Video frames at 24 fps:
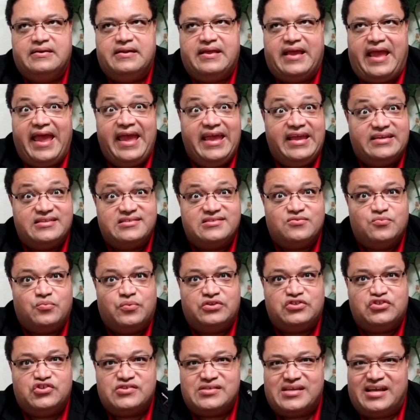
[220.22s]
8,
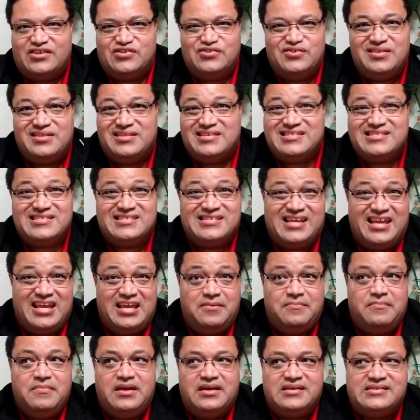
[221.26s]
which is actually the
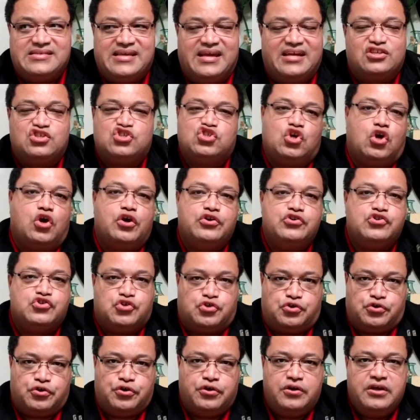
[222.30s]
same exact
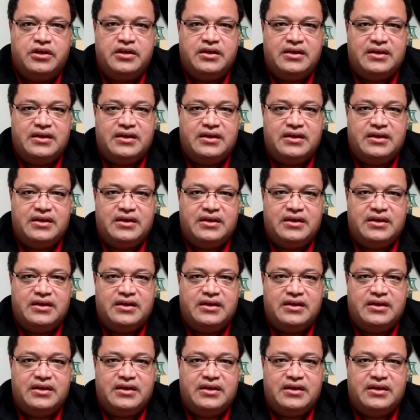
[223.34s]
charger